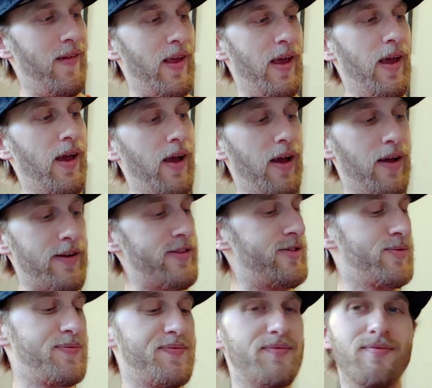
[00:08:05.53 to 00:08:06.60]
And
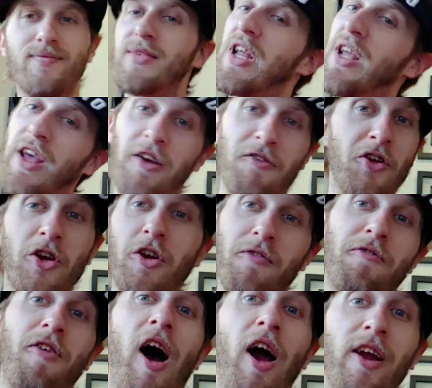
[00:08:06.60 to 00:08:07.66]
if you could
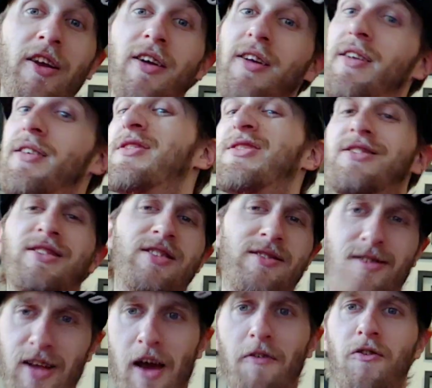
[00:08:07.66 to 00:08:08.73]
find it,
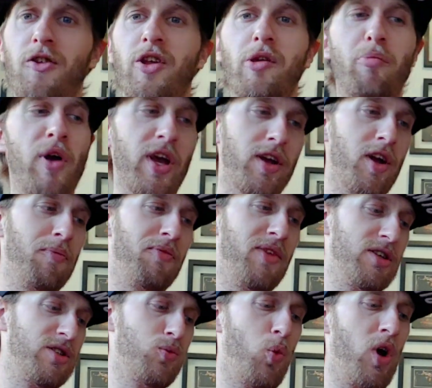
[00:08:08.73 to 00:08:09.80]
definitely pick up
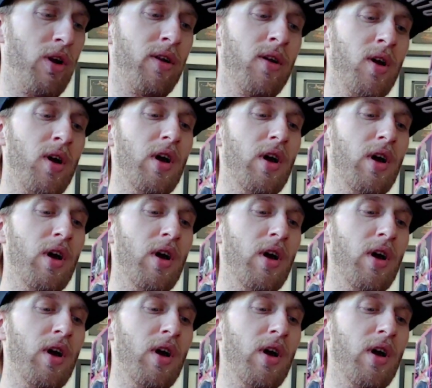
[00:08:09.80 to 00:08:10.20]
this one.